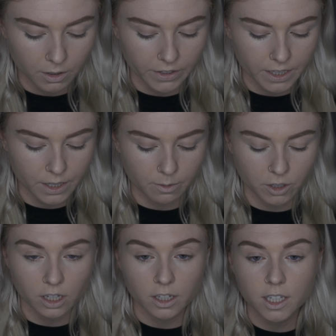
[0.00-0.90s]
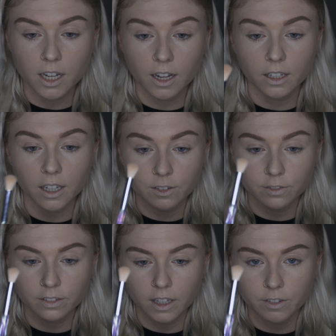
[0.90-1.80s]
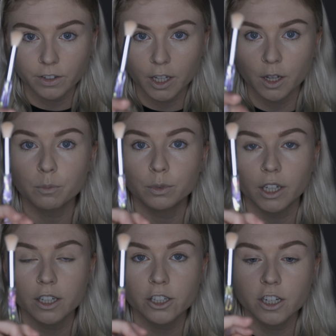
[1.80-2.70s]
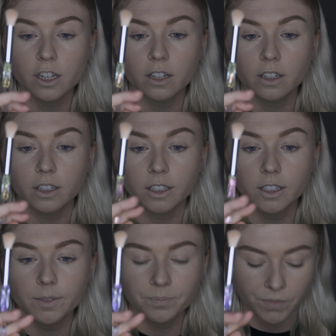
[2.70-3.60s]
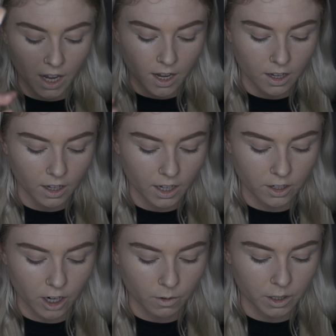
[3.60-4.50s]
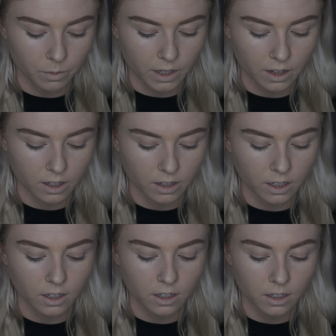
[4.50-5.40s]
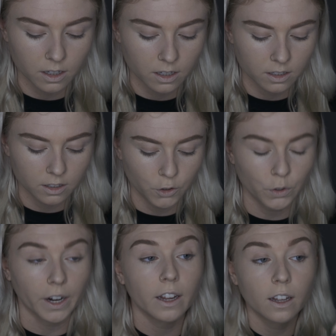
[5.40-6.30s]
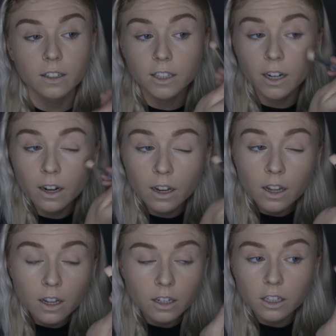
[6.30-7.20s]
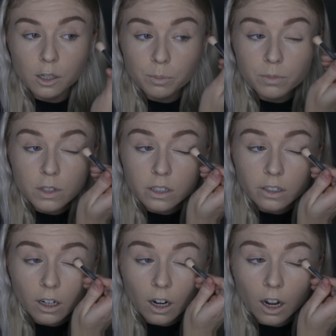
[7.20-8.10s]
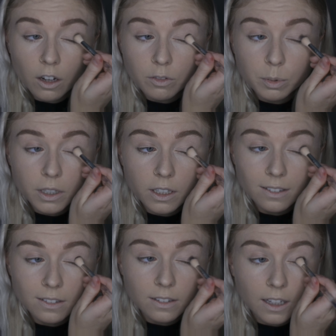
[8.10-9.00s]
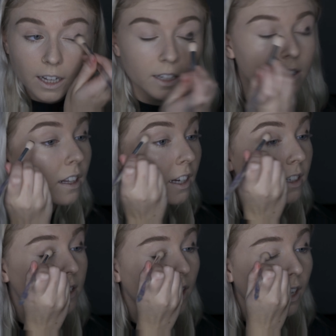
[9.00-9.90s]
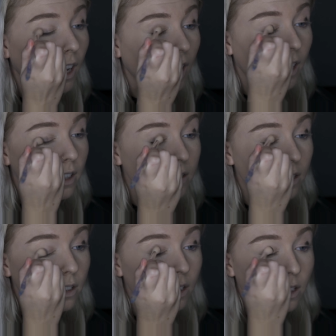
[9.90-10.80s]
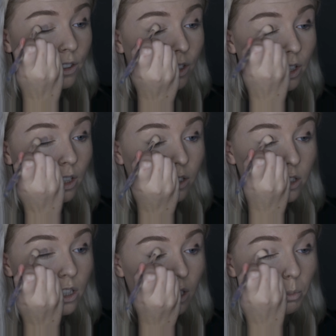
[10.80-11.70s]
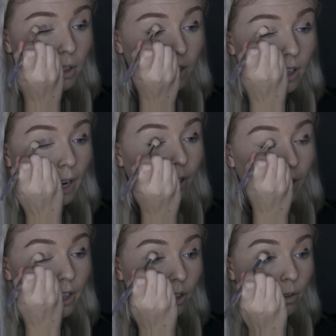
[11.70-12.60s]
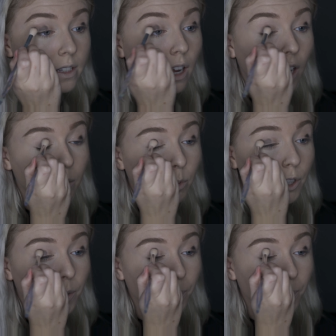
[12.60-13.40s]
Perfect, so I'm just gonna take a fluffy brush here and go in with the gray color. Gonna start off pretty light as I can, just to blend it out. I can always add more.